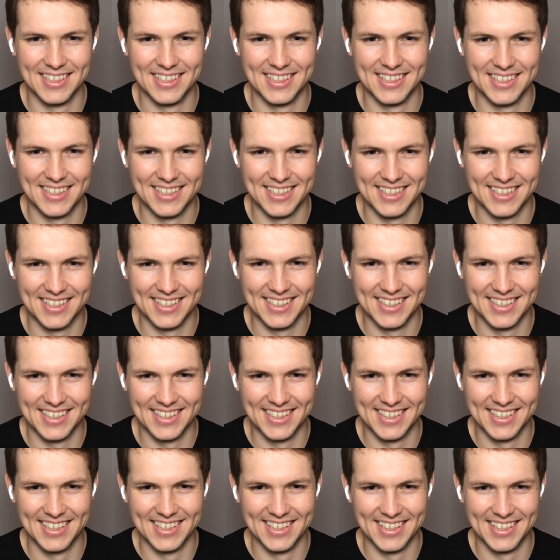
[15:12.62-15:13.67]

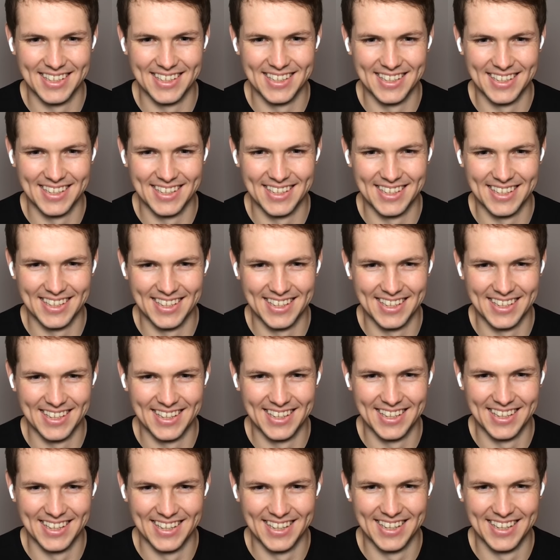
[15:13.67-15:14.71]

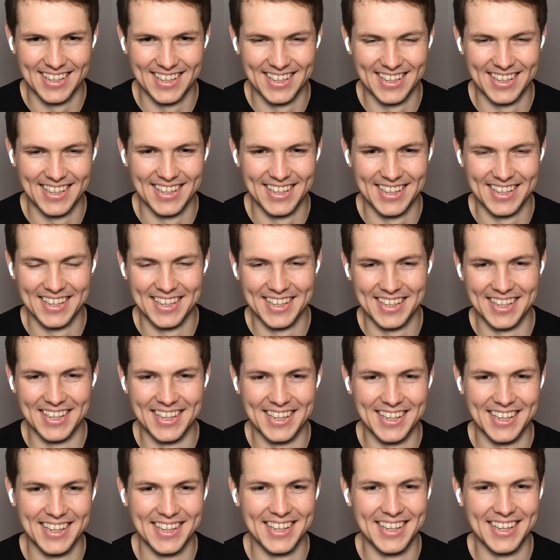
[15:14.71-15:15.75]

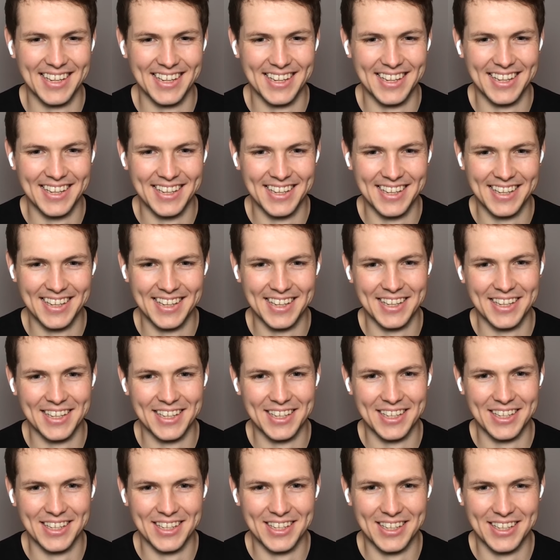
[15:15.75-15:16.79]

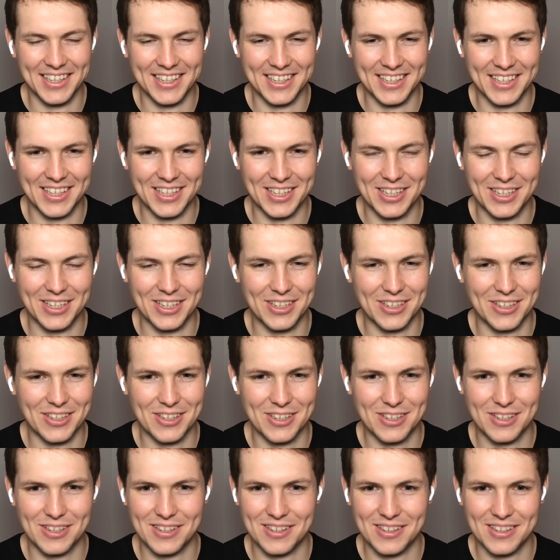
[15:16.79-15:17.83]

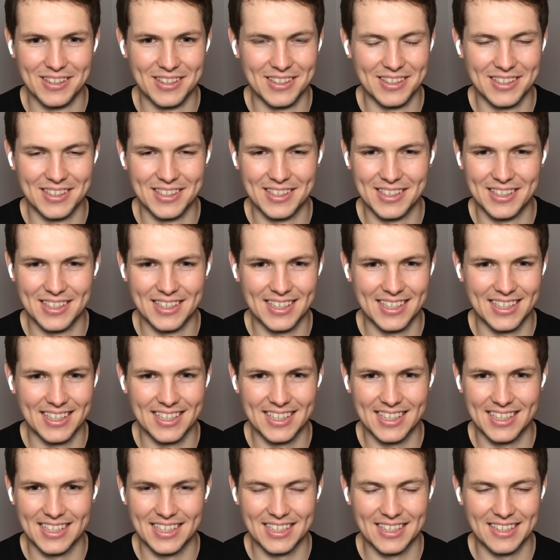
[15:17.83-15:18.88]

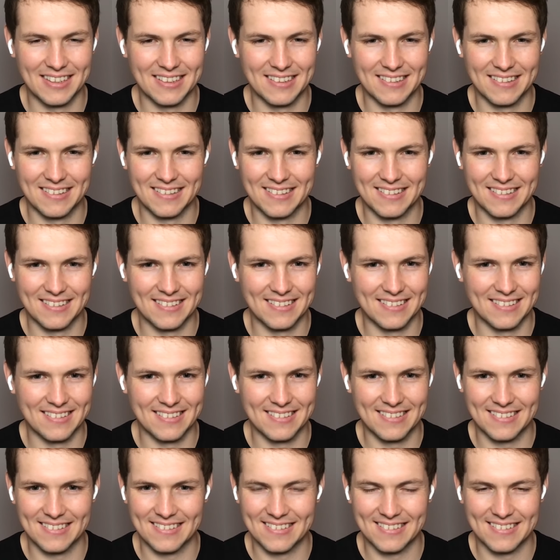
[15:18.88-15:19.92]

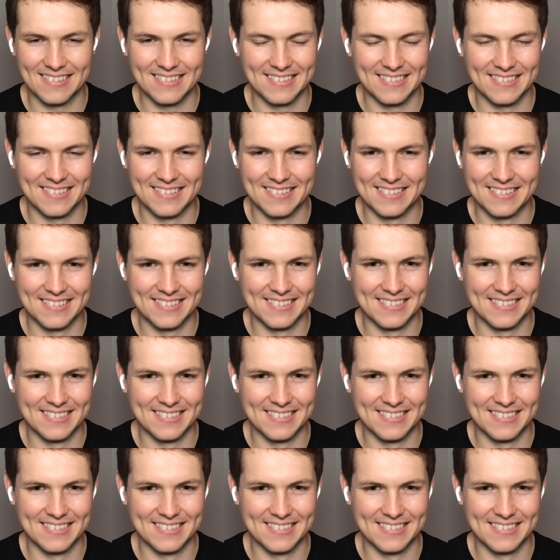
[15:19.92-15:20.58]
[no speech]